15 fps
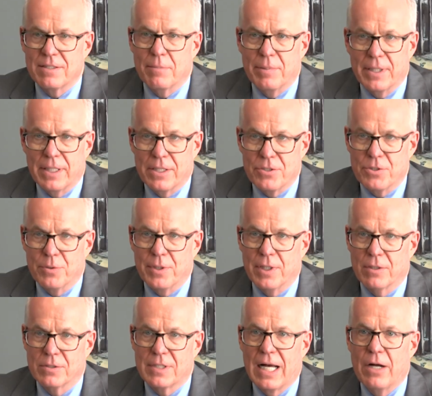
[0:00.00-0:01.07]
The big issue
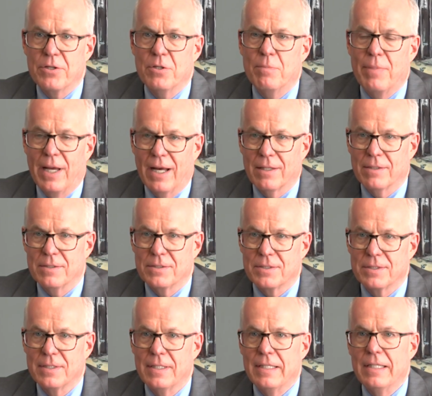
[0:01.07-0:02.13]
here is how do you
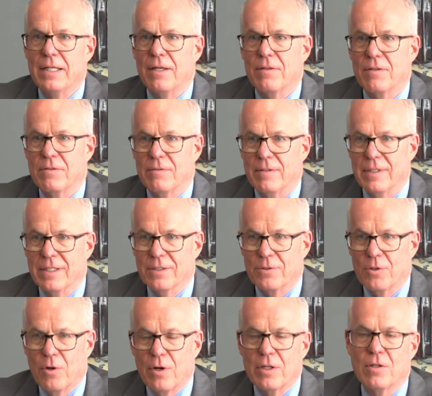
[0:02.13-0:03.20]
balance the
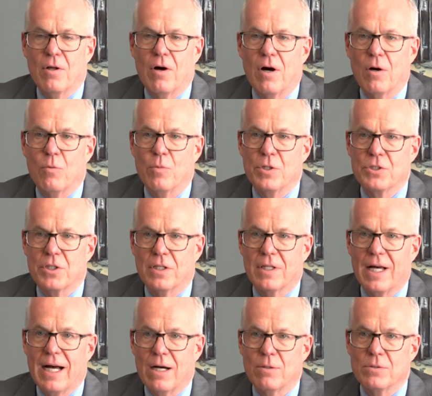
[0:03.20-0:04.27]
Illinois law, which
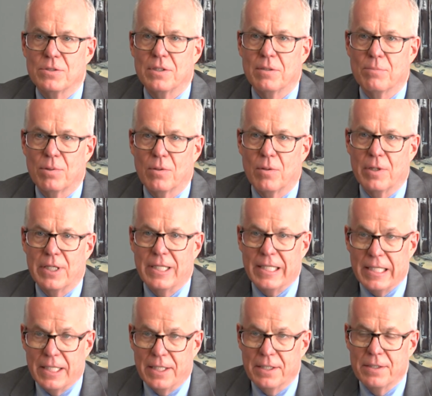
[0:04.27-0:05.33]
allows an
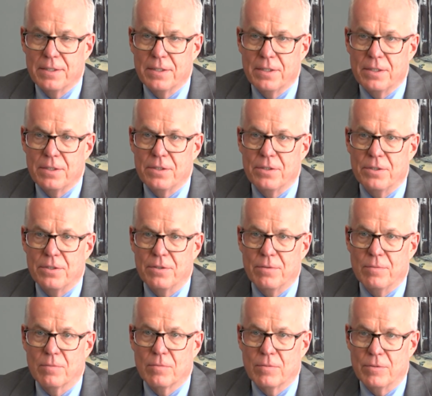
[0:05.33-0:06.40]
employee
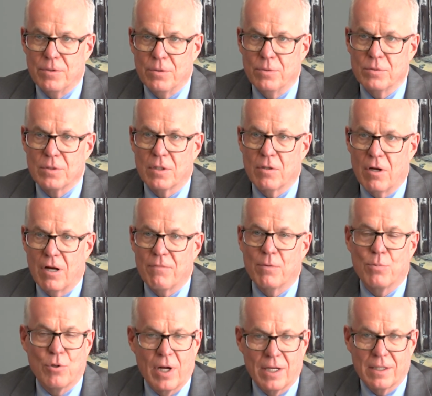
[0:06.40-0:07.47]
to use a lawful
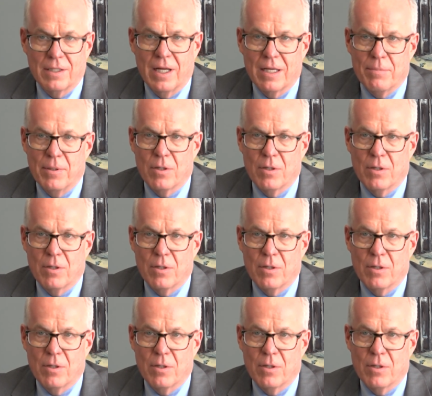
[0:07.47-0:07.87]
product like